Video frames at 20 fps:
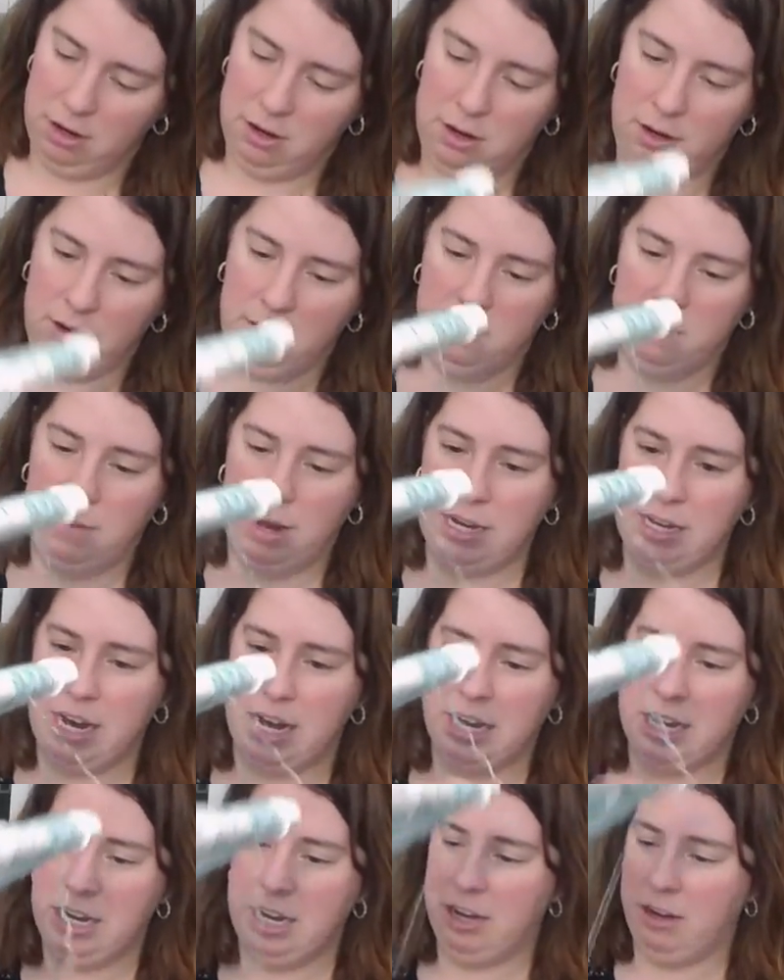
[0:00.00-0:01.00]
my
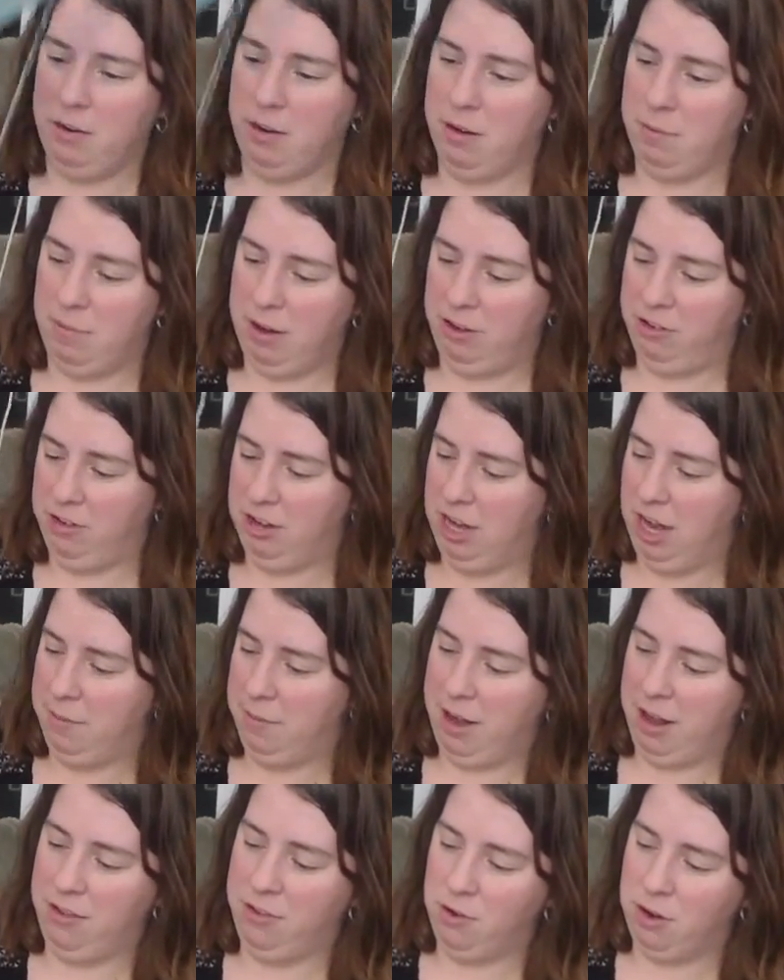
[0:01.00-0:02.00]
technique much today, but I
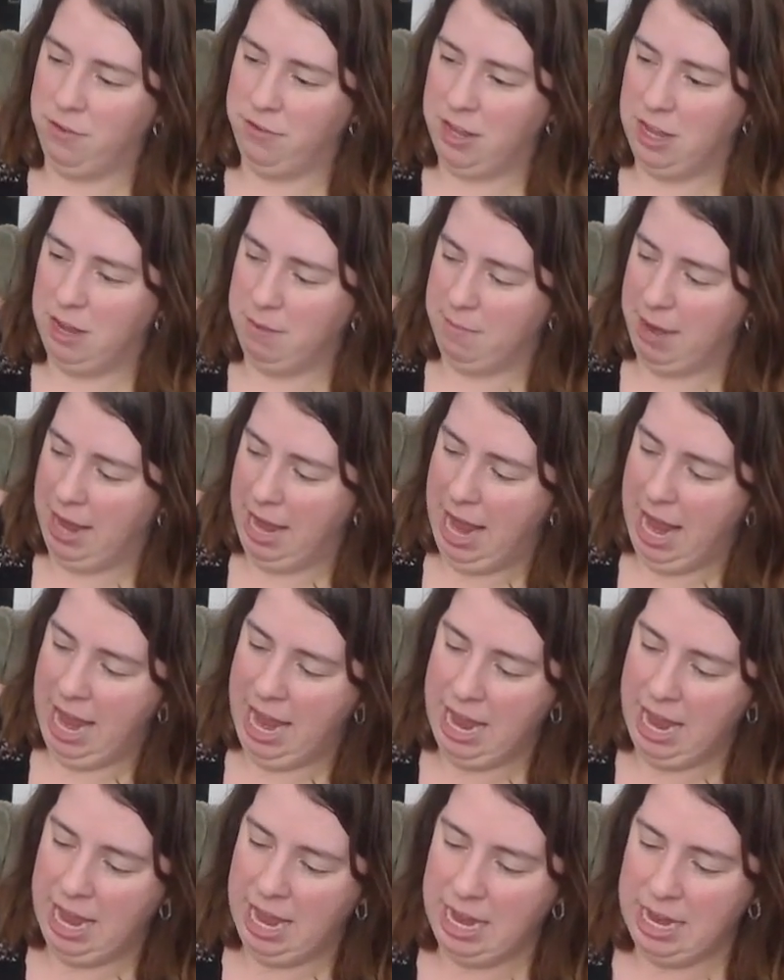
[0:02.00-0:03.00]
sort of keep my
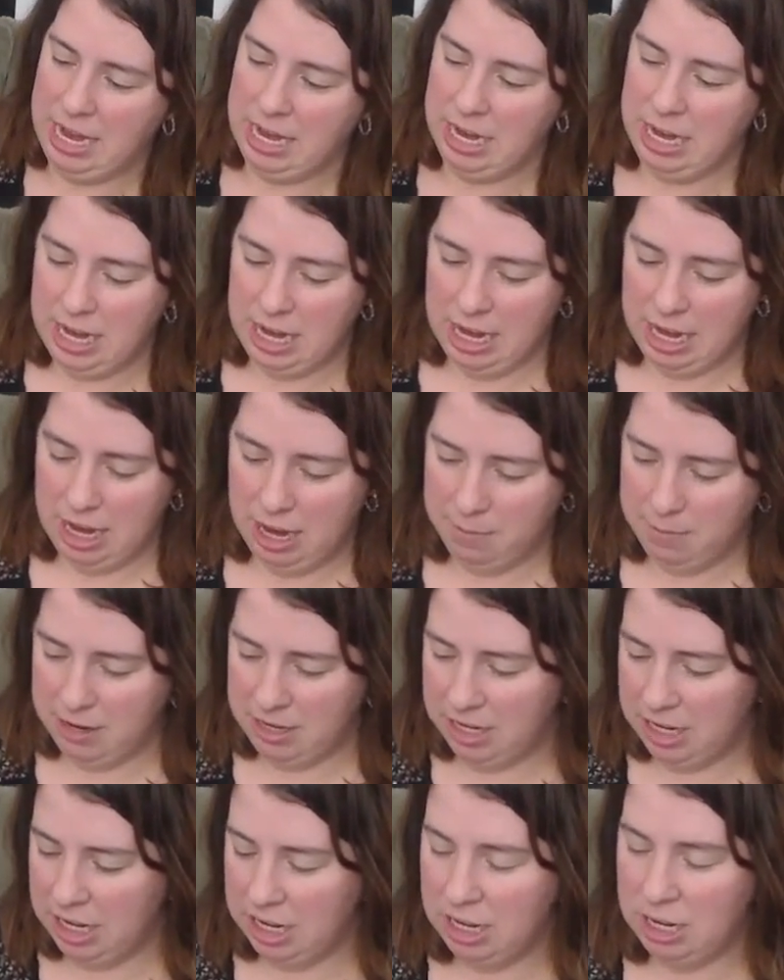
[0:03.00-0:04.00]
hand in
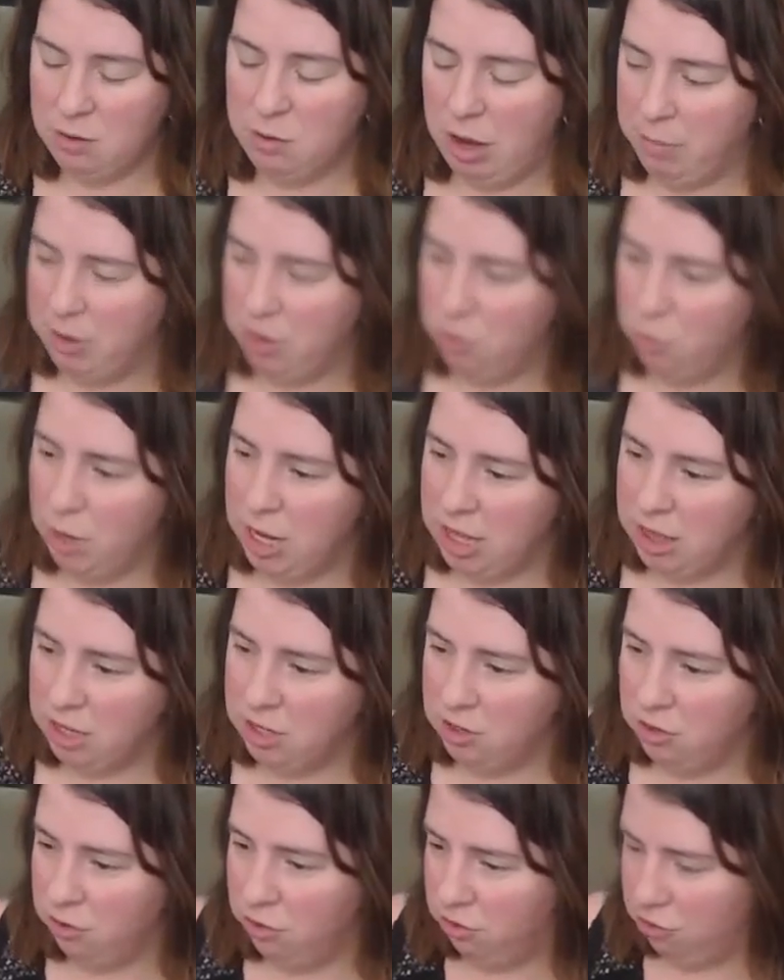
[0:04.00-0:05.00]
between the two
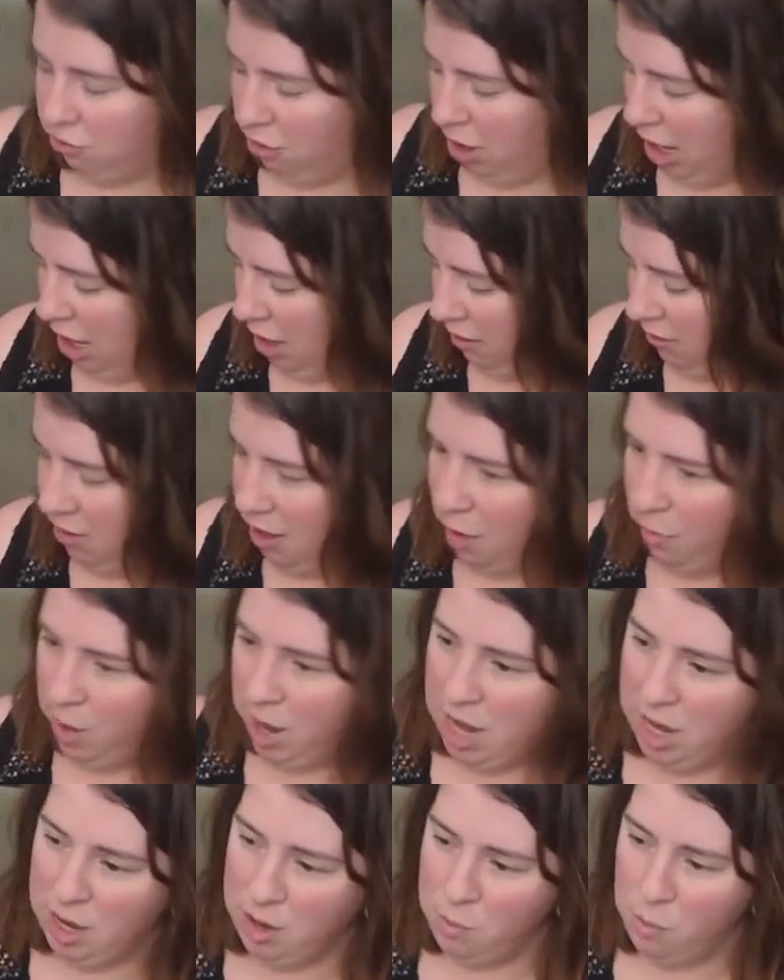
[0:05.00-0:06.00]
strands so that way I
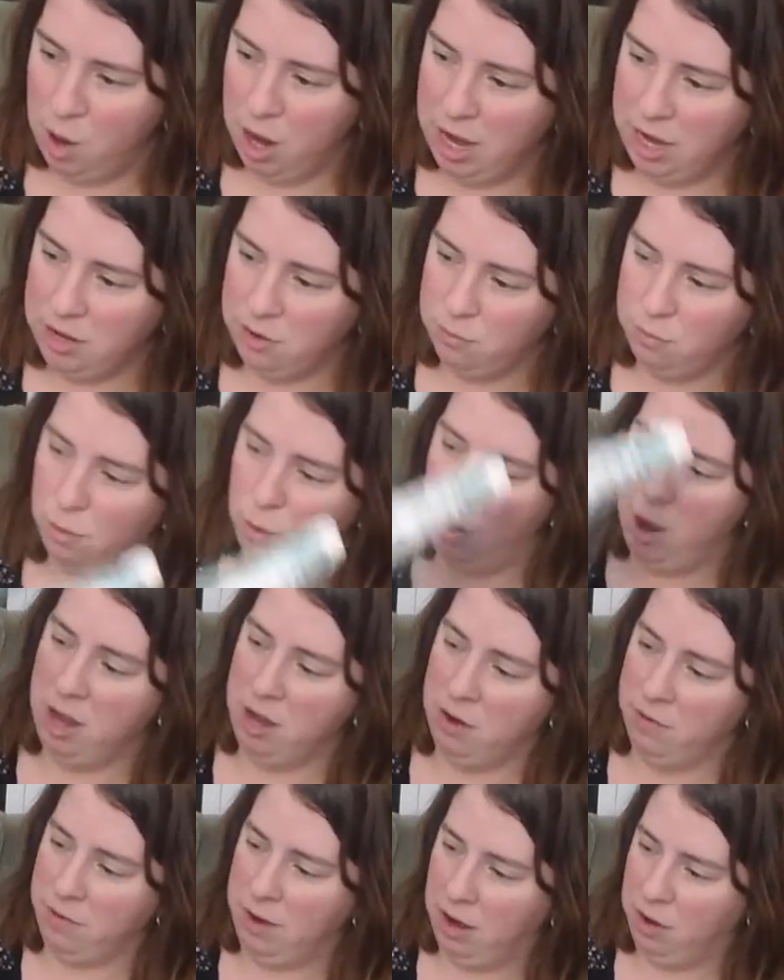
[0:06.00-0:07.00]
can wind one
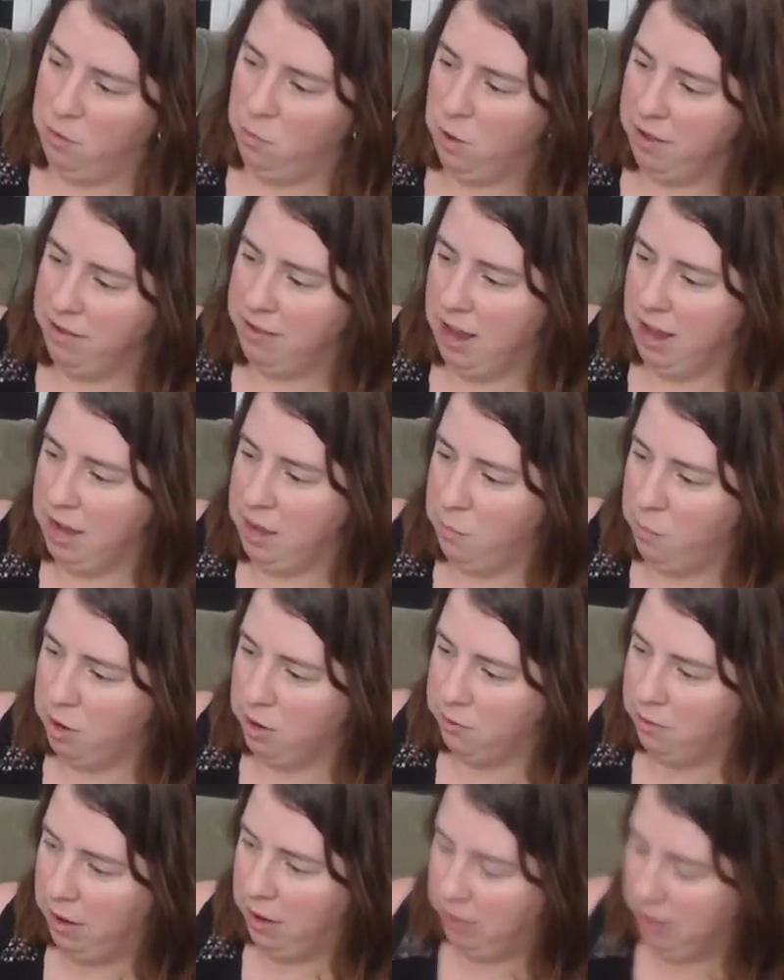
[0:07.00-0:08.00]
around one side and one
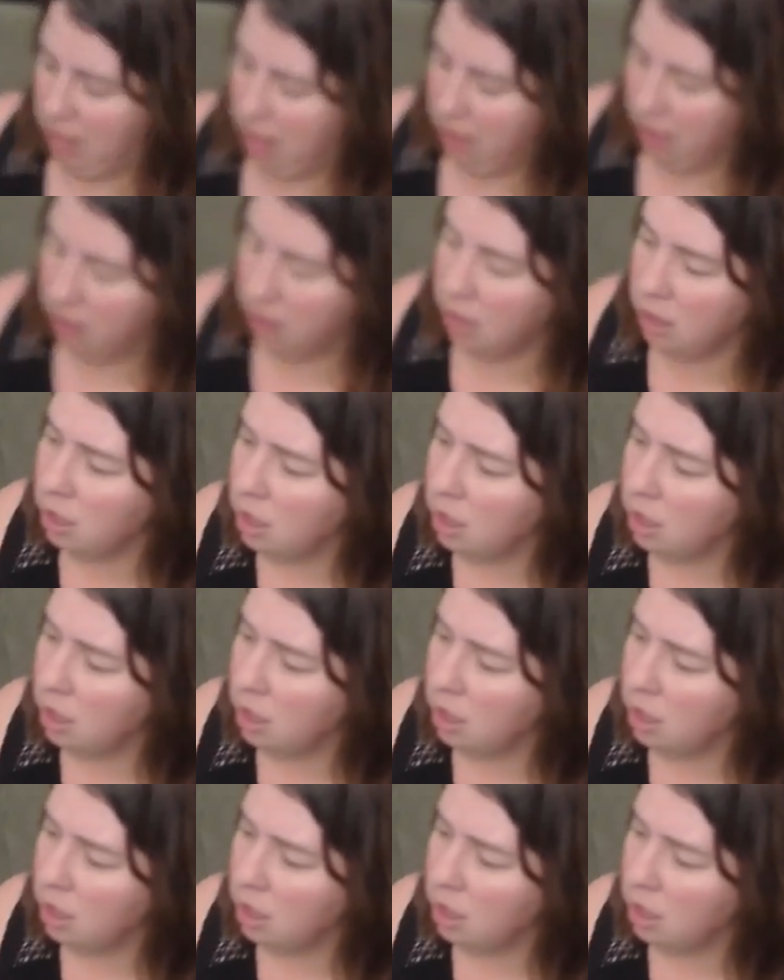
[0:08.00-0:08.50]
around the other.